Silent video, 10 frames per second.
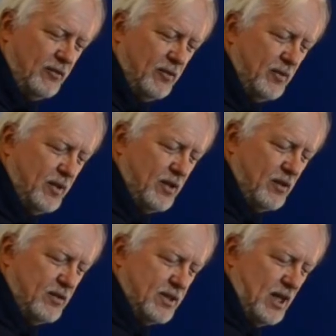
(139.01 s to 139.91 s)
from
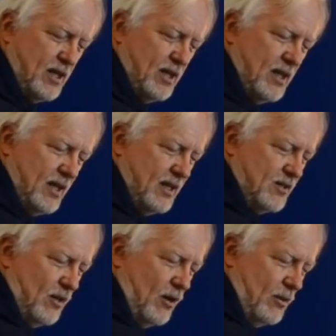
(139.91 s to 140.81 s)
the sun.
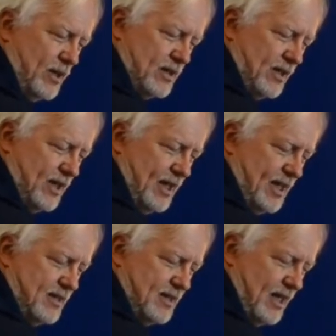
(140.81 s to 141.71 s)
It's always on the
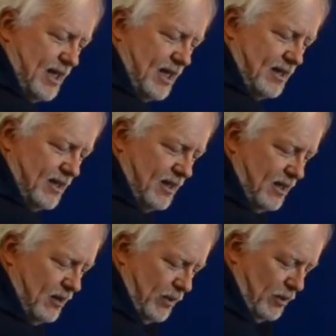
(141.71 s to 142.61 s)
night side.
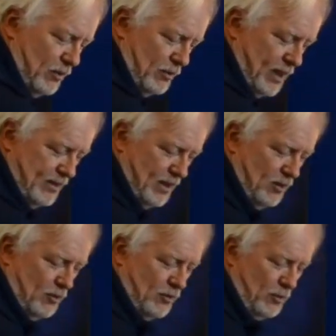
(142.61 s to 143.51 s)
Go around
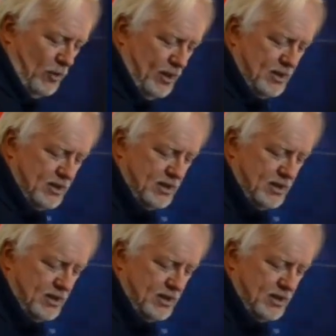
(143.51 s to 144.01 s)
the Earth once